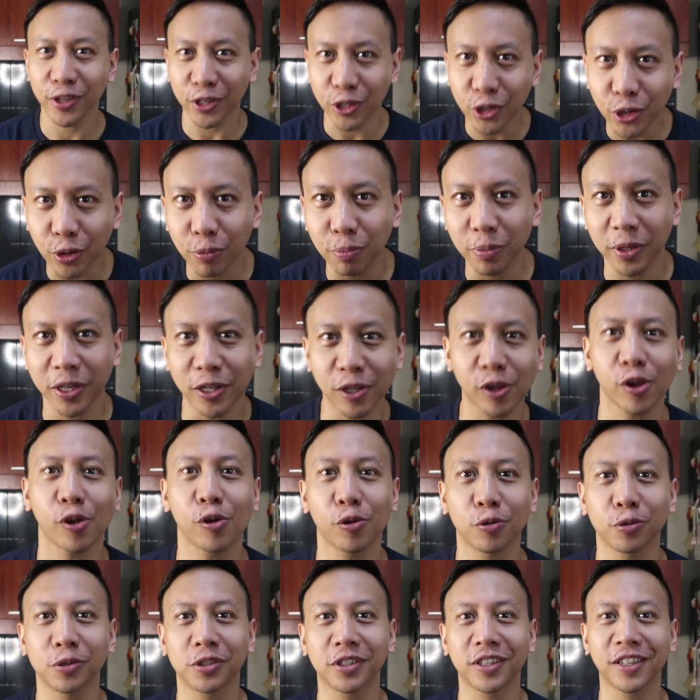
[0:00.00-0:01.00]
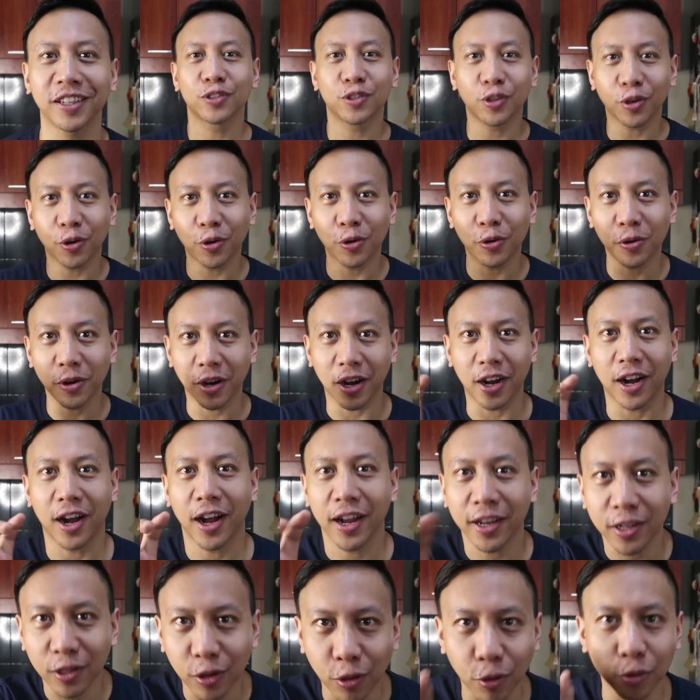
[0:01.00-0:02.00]
This should be closed. So
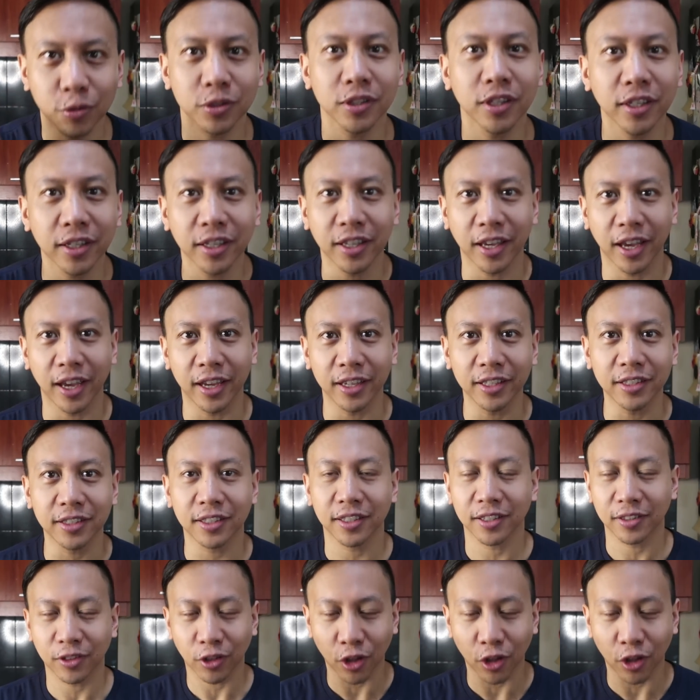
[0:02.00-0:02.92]
I closed the gate,